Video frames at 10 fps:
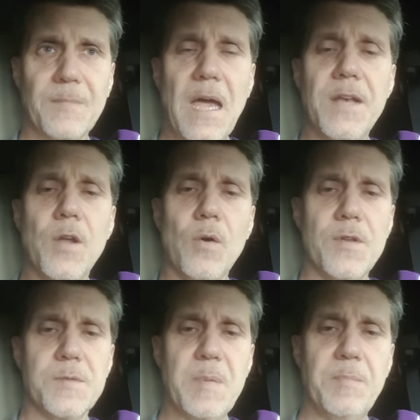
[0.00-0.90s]
I know
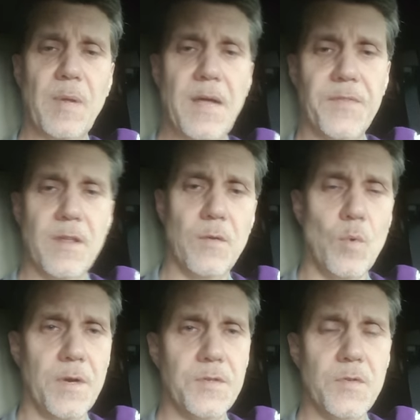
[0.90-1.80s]
there's people out there that
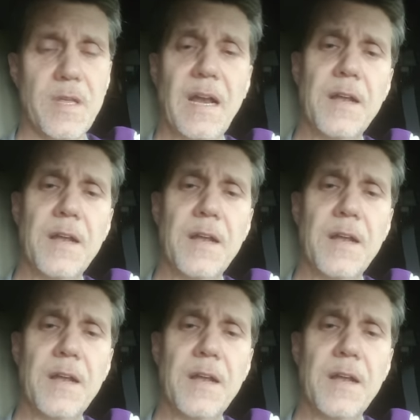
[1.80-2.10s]
want to do that.